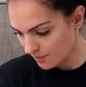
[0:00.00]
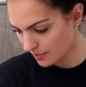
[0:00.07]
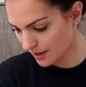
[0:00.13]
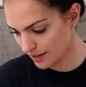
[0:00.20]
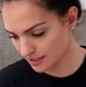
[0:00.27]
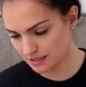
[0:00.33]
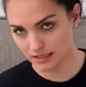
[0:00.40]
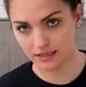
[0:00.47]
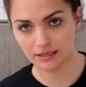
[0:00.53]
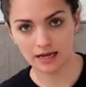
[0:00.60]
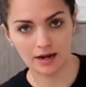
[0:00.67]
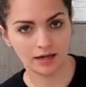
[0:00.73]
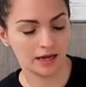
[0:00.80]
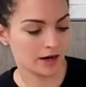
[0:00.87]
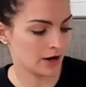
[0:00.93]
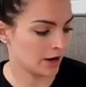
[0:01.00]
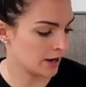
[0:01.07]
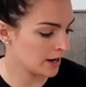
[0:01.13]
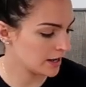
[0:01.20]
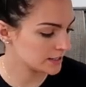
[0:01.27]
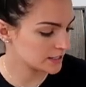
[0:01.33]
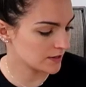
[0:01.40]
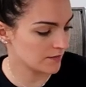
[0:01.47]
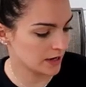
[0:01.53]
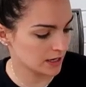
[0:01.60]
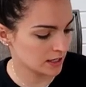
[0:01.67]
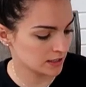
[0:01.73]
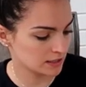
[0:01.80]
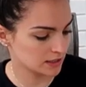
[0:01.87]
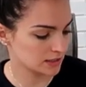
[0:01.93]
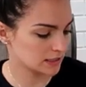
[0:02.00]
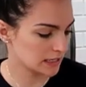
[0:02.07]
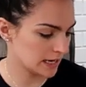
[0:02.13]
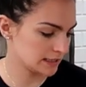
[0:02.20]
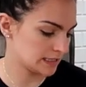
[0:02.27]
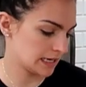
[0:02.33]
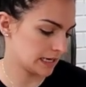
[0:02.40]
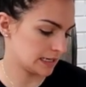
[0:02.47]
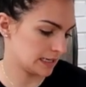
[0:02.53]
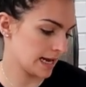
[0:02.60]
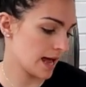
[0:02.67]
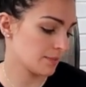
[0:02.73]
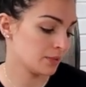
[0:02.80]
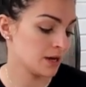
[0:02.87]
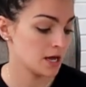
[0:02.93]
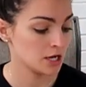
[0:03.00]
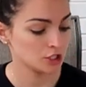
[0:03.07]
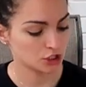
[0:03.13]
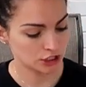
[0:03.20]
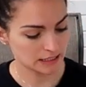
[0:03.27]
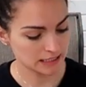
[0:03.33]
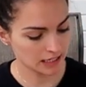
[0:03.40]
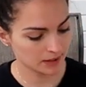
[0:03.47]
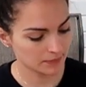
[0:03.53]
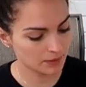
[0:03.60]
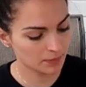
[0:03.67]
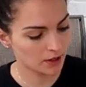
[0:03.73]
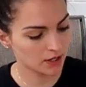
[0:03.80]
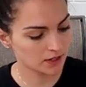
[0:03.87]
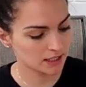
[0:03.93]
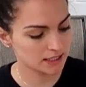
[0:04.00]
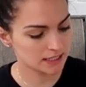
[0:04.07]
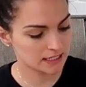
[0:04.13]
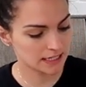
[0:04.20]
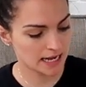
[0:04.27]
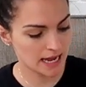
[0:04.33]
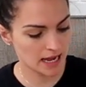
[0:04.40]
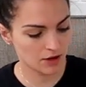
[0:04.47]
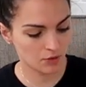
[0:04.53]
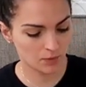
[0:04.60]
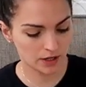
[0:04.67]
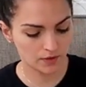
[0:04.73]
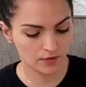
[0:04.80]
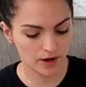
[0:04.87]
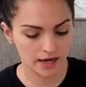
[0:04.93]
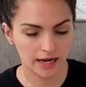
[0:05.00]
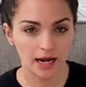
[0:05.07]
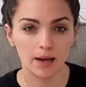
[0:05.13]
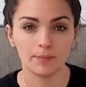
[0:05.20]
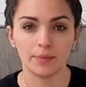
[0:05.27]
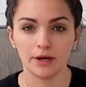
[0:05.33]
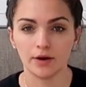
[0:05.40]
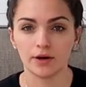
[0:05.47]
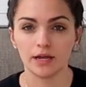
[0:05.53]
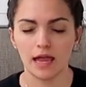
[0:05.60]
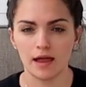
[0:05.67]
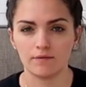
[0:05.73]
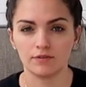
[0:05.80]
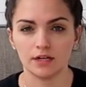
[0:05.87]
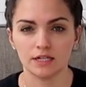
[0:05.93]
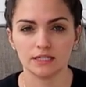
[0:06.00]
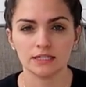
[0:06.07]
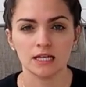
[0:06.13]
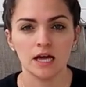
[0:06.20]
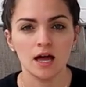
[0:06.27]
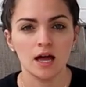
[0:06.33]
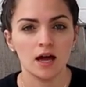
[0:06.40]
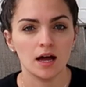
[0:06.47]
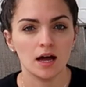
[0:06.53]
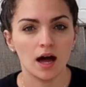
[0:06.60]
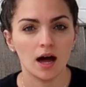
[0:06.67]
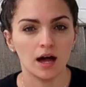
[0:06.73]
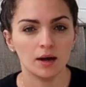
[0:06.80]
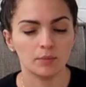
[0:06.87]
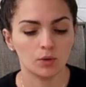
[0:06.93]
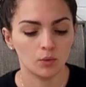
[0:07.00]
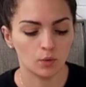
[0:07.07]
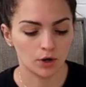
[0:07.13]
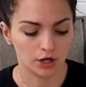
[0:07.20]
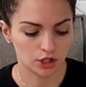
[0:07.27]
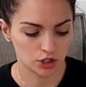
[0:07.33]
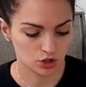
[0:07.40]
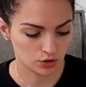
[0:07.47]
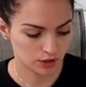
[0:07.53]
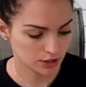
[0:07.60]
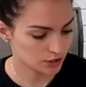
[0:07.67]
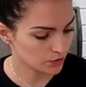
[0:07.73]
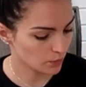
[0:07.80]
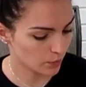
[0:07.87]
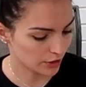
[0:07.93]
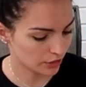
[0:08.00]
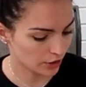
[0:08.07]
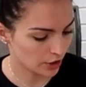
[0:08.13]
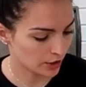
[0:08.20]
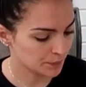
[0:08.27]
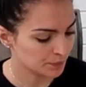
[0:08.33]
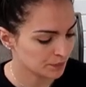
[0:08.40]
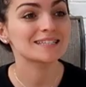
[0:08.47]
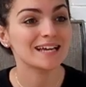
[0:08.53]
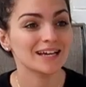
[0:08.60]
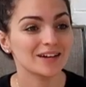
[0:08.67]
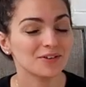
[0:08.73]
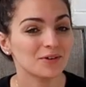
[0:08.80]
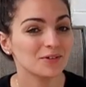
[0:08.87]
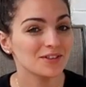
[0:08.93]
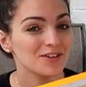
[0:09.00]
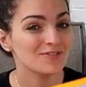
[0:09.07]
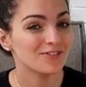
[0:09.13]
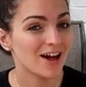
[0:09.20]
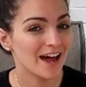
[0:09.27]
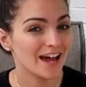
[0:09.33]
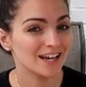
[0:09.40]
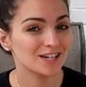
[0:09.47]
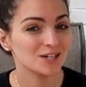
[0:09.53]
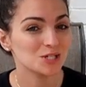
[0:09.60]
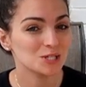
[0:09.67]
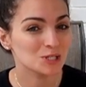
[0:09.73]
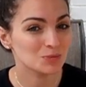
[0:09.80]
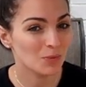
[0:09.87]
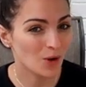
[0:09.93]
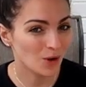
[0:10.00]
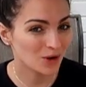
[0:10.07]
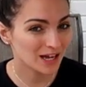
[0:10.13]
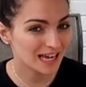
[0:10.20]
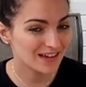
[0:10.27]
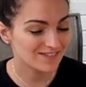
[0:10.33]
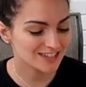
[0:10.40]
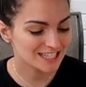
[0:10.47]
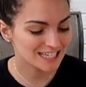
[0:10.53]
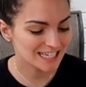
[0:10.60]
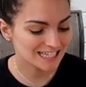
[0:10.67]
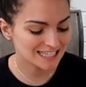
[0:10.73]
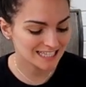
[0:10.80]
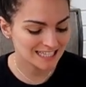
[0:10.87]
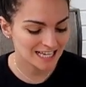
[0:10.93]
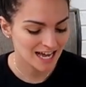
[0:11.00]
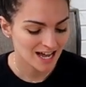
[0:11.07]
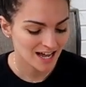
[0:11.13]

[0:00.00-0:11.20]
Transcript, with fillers: Piggy's sitting down here. Savannah is inside taking a nap. She's not gonna be a part of this today. Whenever I get a bigger canvas, um, we're gonna do this with her because I could only find small canvases.